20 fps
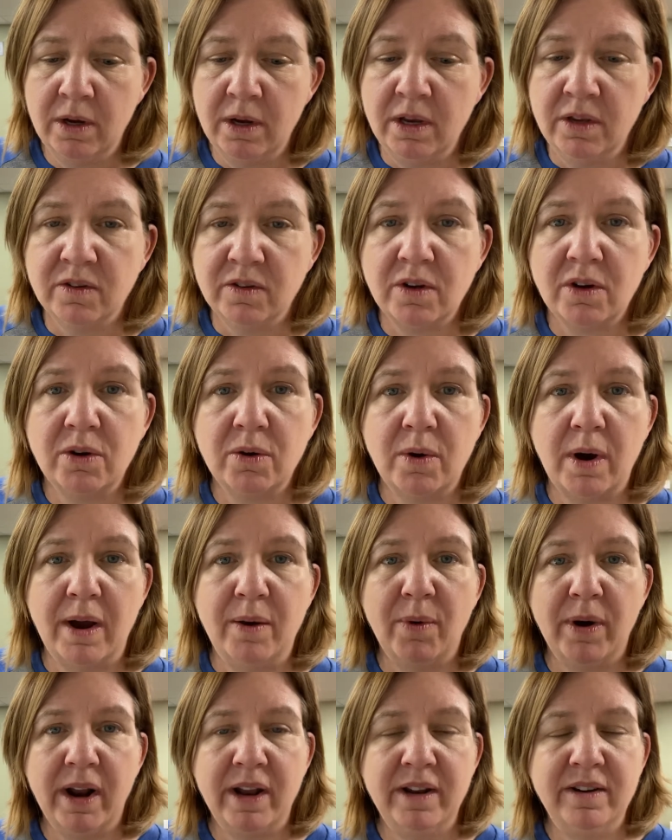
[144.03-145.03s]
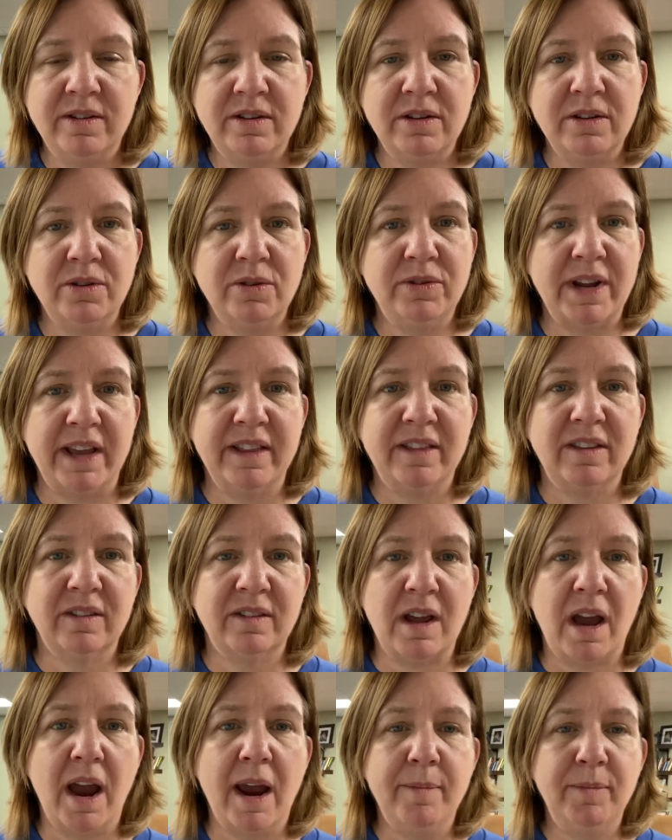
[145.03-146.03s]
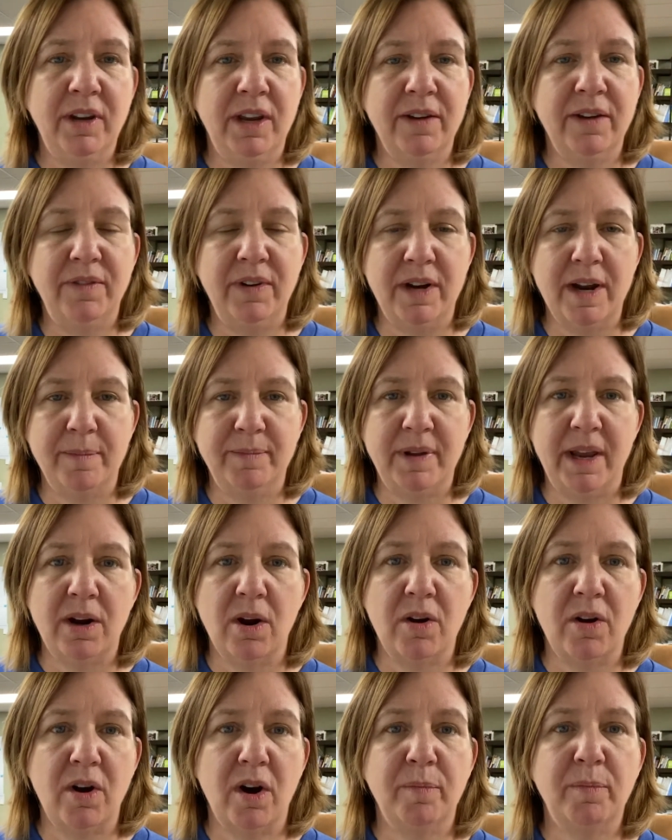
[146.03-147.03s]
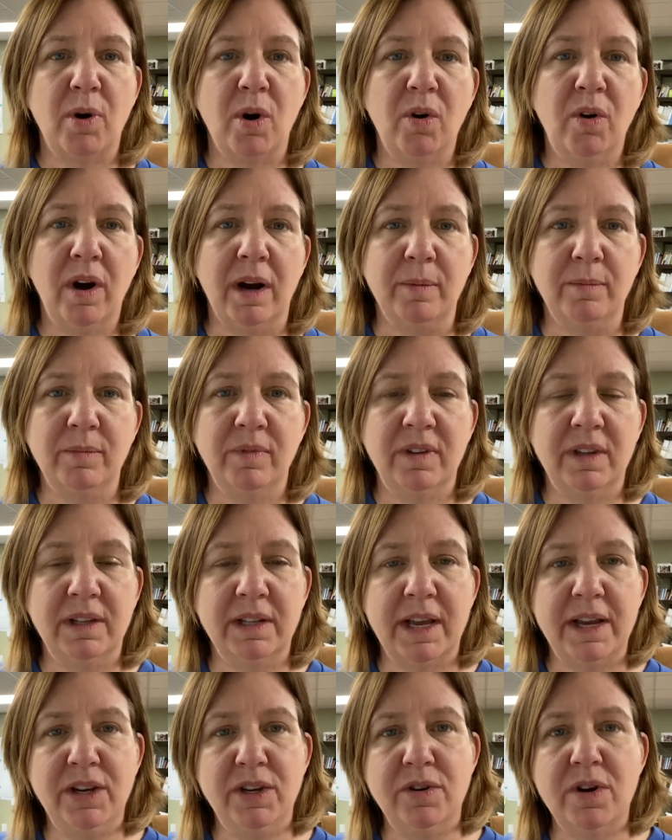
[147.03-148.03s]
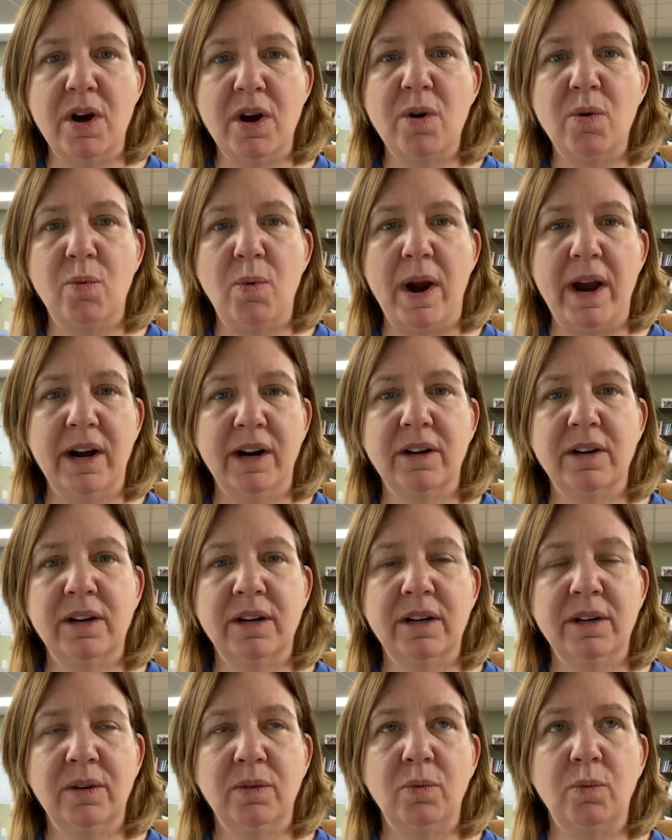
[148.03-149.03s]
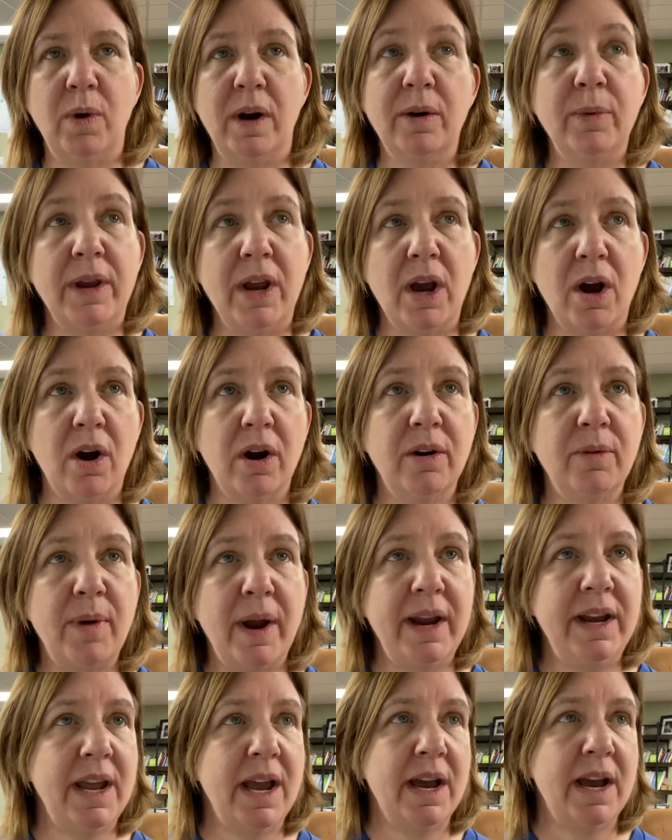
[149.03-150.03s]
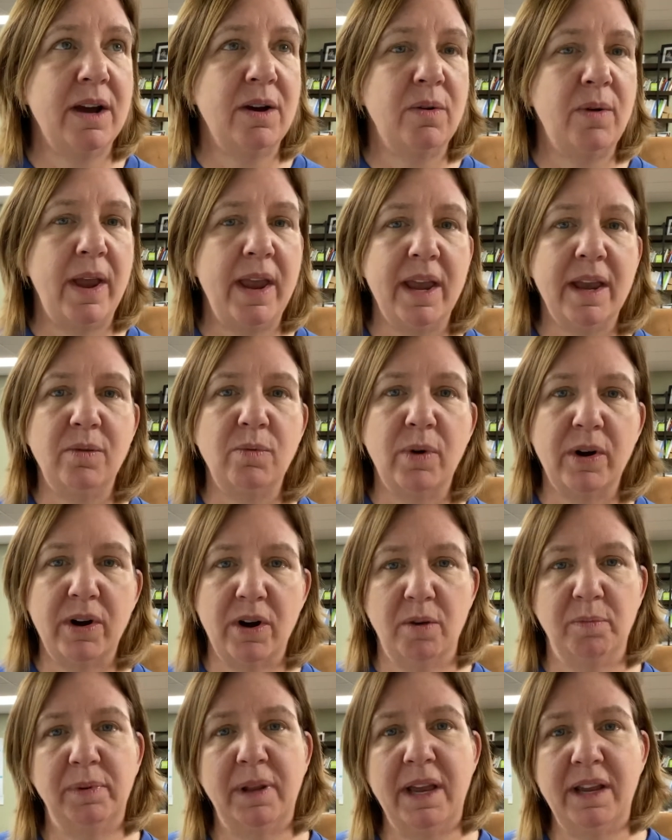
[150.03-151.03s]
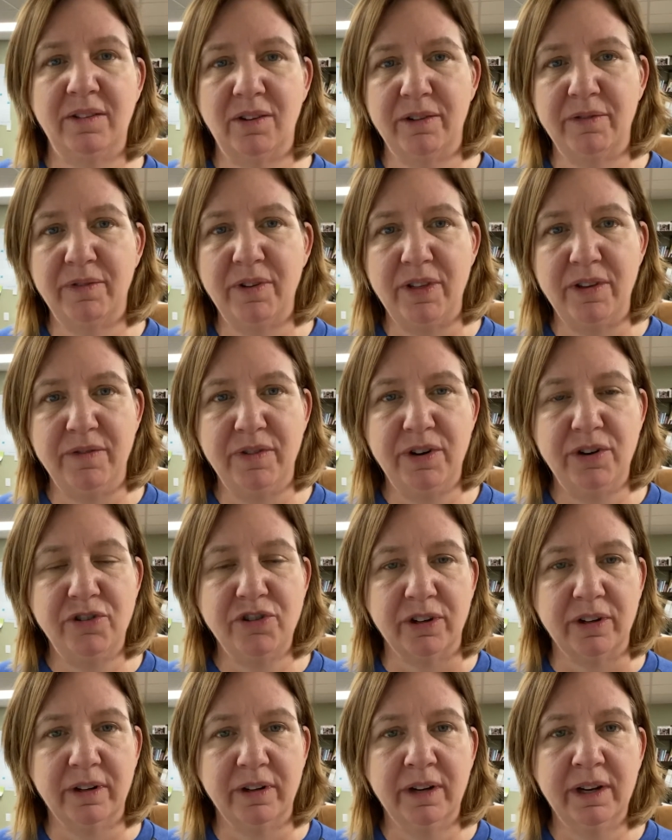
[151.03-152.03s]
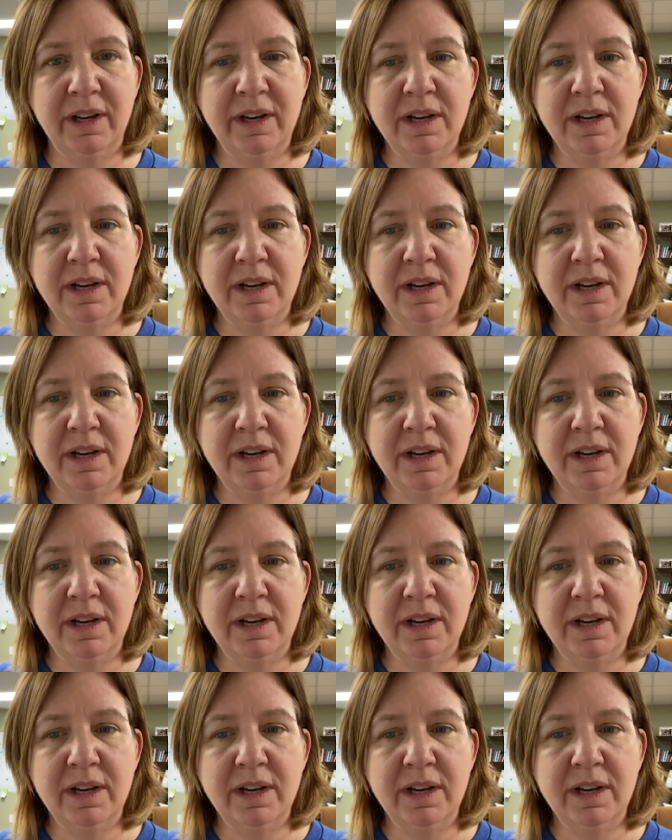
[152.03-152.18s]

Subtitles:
So I wanted to take this time to give you an update on our programs and let you know where we are right now and what our plans are for the future.